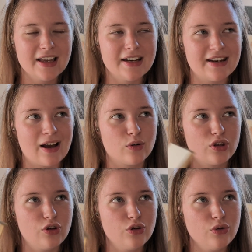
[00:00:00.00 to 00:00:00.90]
Now
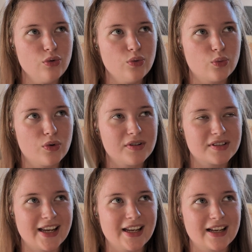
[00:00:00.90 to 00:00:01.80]
you want to
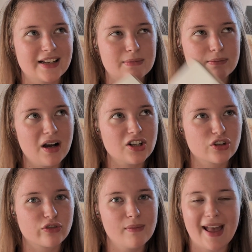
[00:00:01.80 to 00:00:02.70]
take as much from